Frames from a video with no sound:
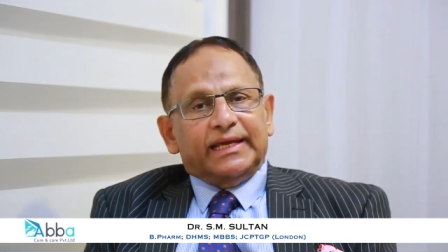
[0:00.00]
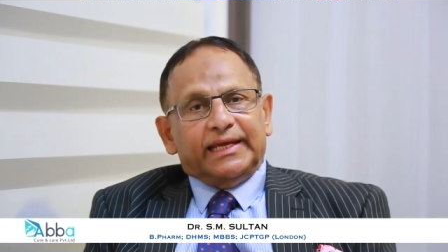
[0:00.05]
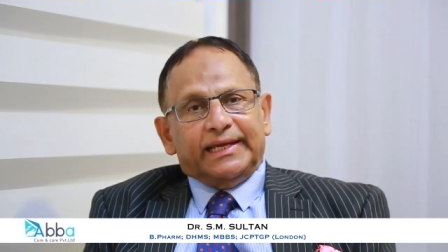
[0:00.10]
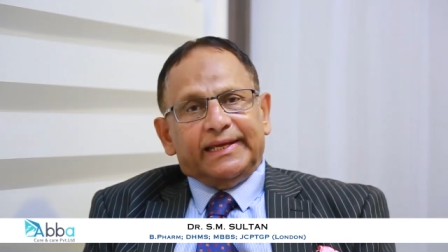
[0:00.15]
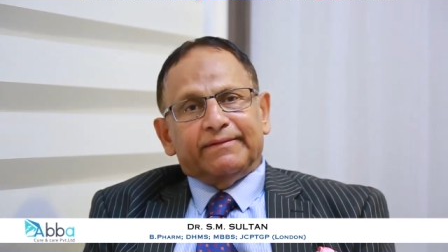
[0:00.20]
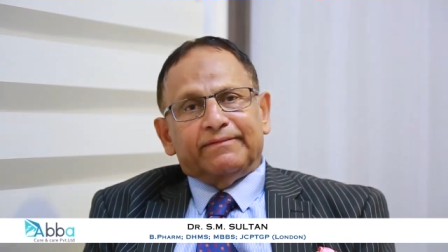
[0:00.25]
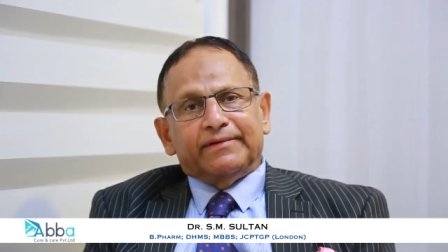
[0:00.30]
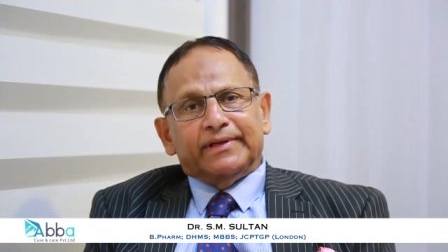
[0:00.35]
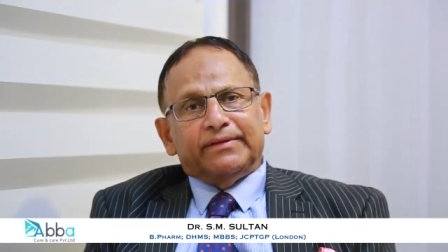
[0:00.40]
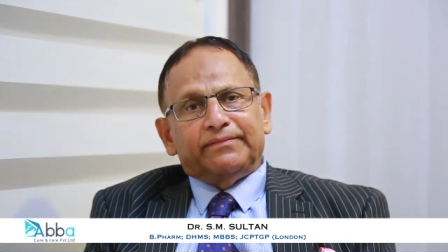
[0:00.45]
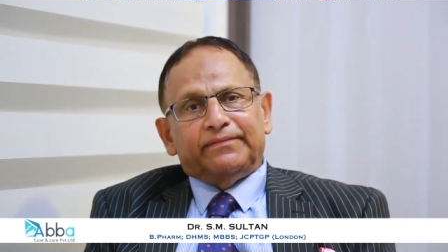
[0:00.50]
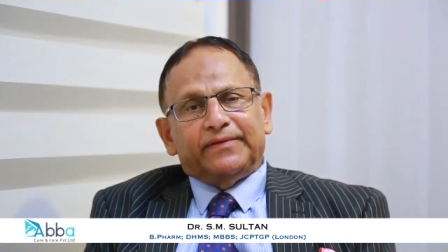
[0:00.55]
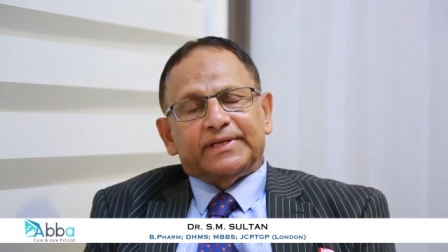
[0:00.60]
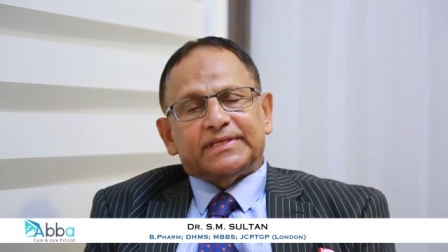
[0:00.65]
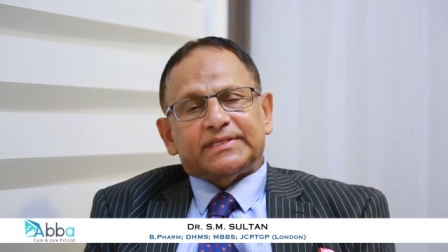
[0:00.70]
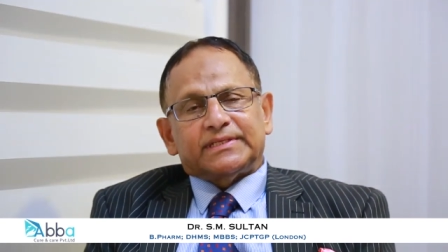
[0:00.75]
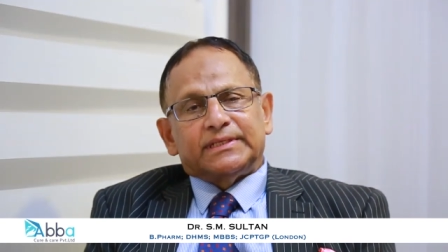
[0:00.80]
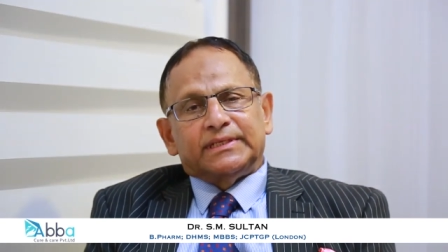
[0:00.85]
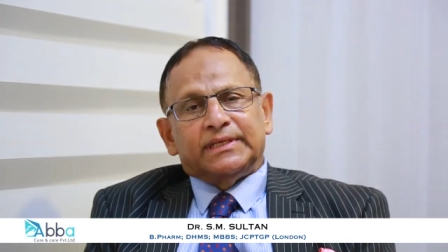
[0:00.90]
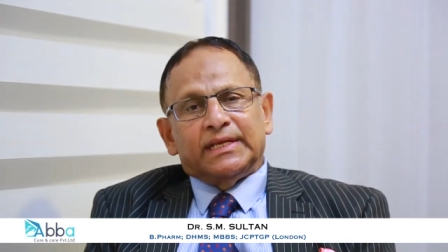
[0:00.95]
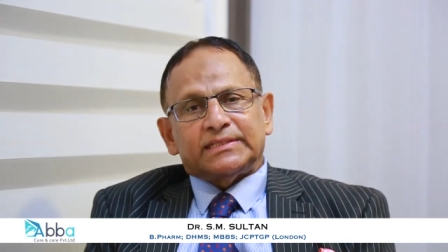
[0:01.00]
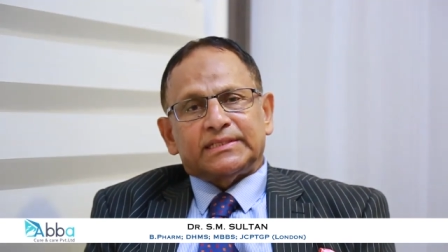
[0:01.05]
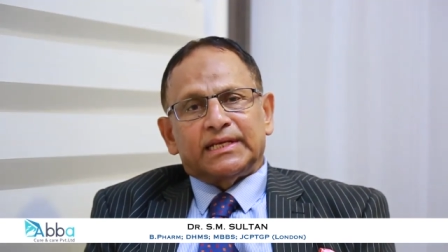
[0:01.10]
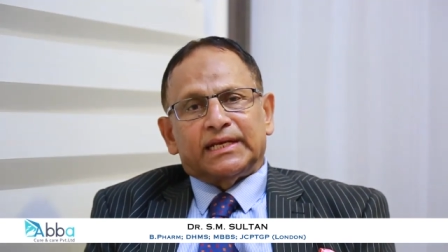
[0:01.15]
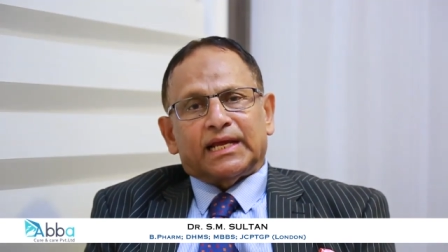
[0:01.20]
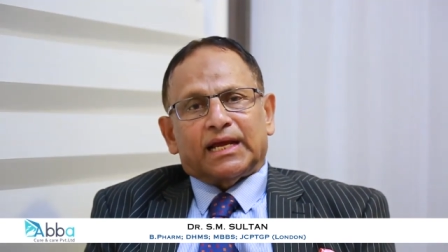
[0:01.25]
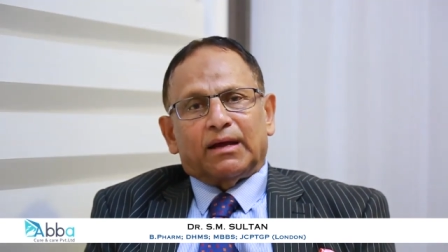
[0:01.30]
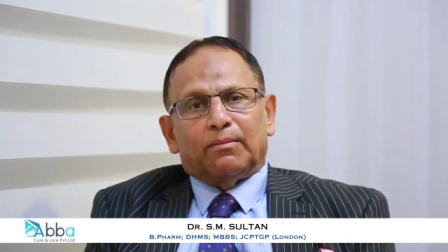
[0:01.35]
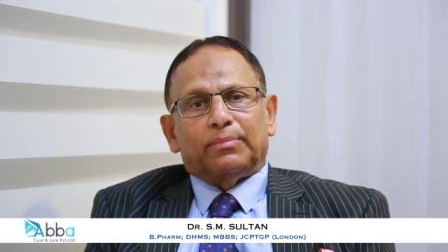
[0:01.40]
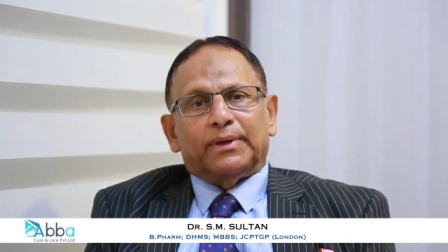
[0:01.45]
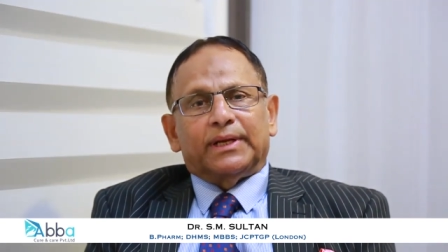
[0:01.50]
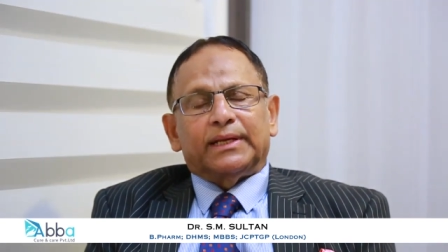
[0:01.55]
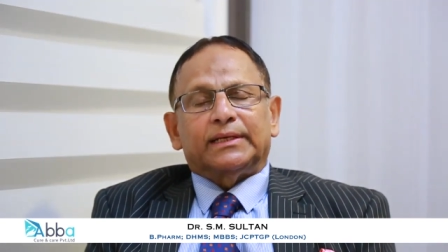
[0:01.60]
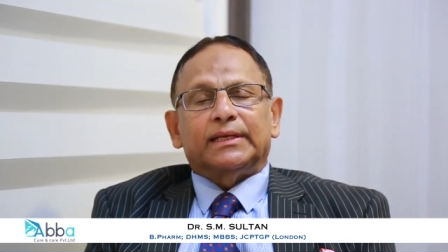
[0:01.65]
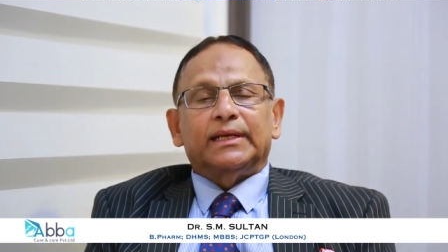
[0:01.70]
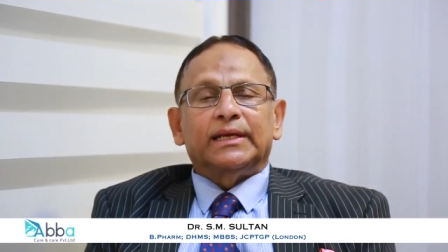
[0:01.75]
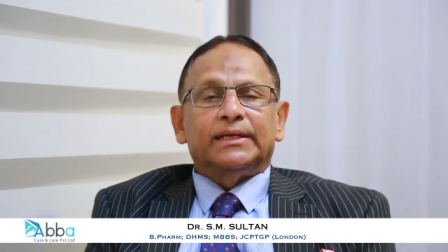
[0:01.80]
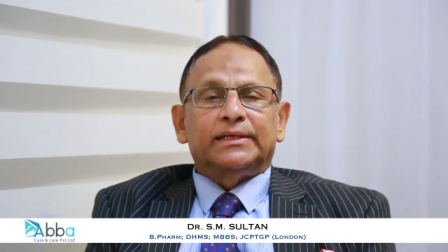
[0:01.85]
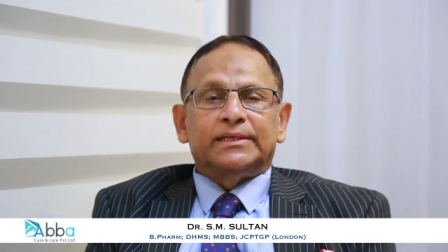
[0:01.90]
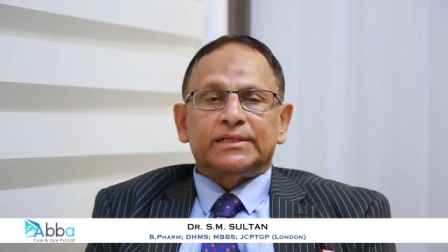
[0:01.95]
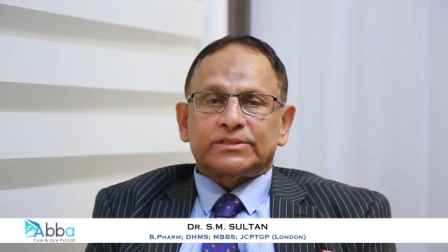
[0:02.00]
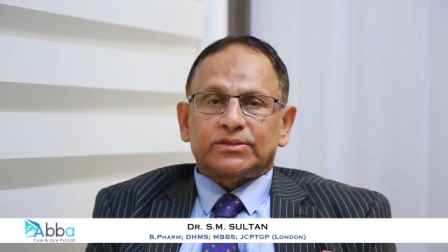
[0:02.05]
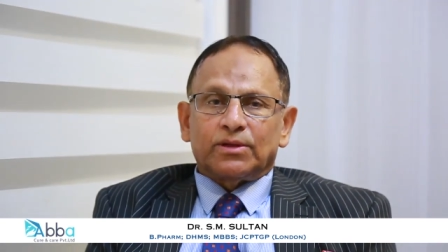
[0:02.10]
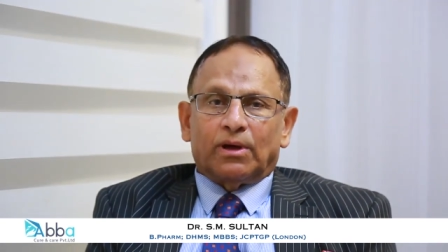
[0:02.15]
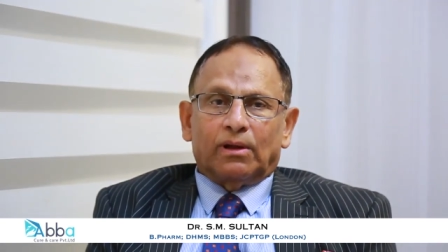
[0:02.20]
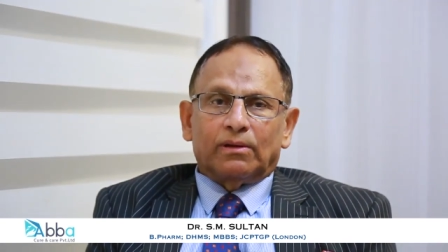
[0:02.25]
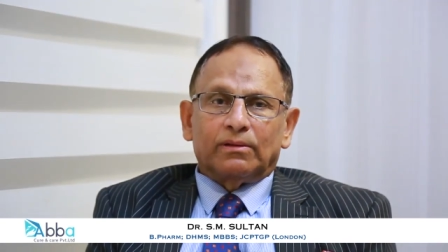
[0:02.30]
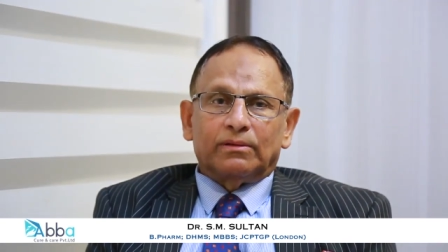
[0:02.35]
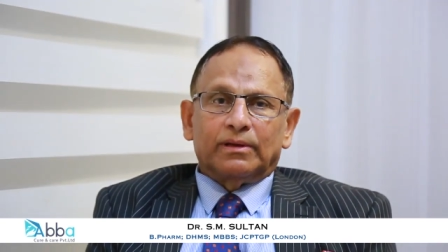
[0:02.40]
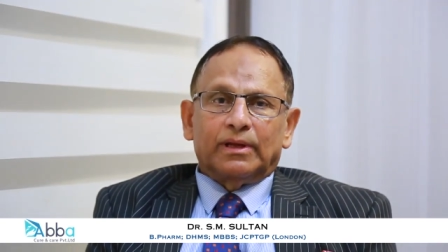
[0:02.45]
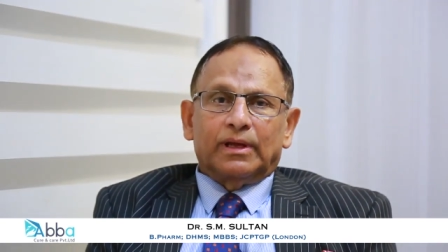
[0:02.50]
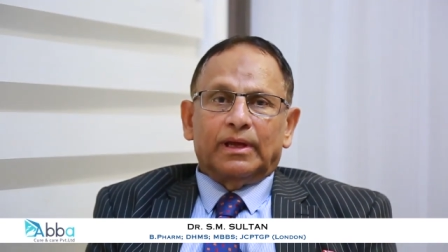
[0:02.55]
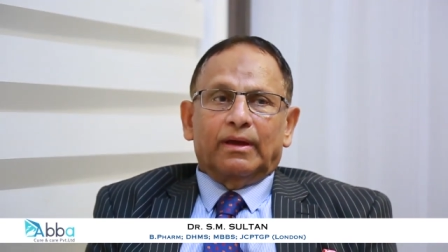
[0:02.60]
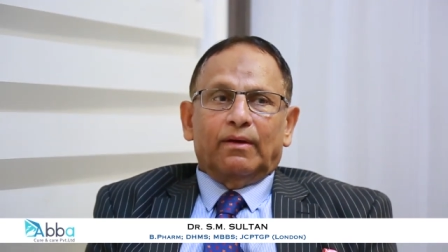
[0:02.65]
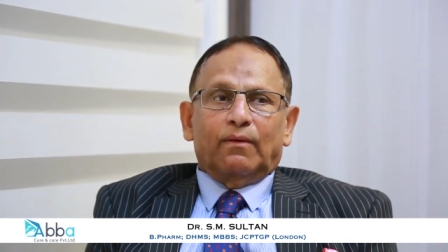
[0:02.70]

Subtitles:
Even if it doesn't completely dissolve,